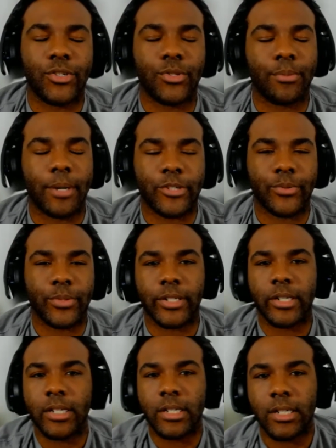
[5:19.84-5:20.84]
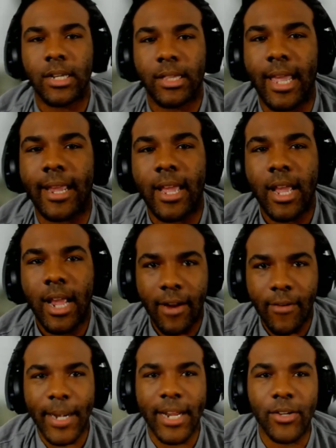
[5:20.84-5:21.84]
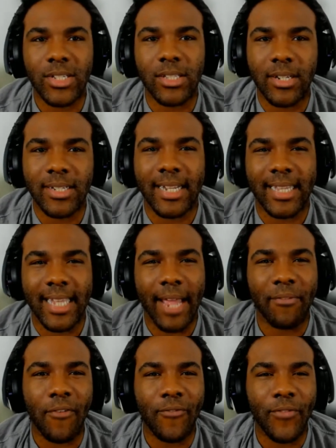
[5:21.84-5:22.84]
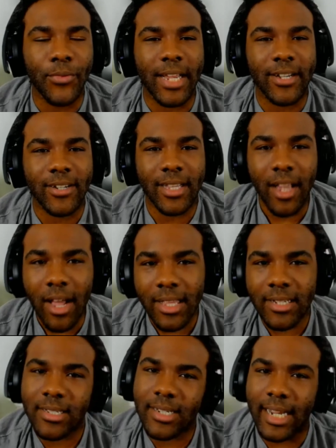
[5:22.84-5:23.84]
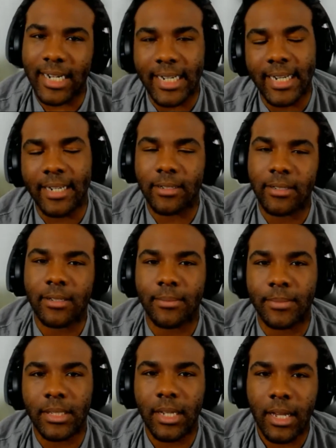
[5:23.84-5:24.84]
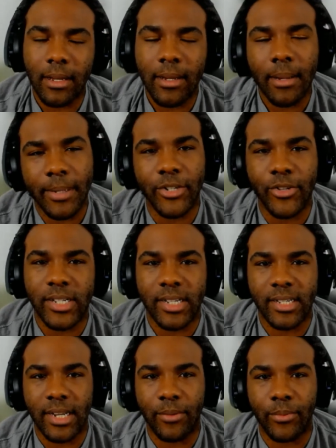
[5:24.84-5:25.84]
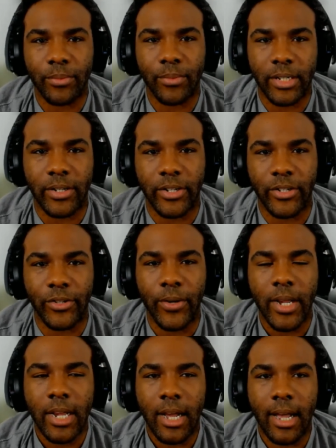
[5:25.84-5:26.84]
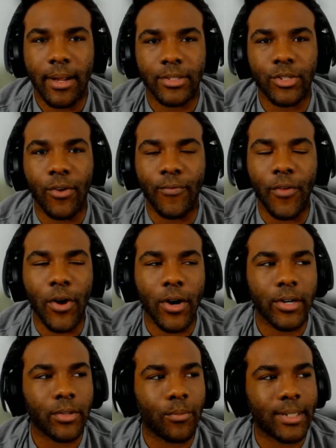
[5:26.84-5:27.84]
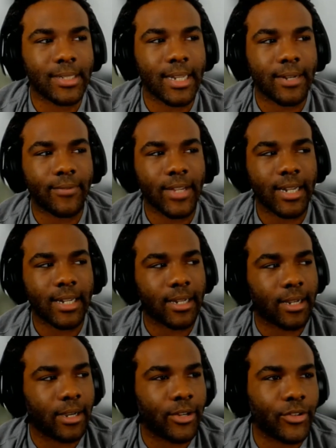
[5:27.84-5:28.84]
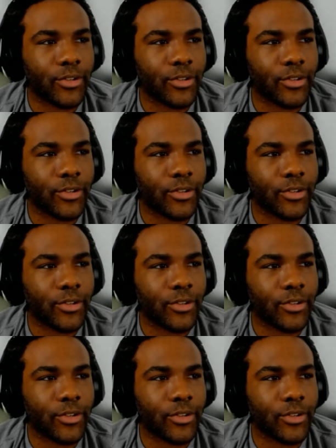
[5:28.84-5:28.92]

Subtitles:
much with her. Like everybody else looks like they have a few things. They're like, oh, this is kind of neat. No, I'm interested to see what they're gonna do. So far, the ones that have kind of haven't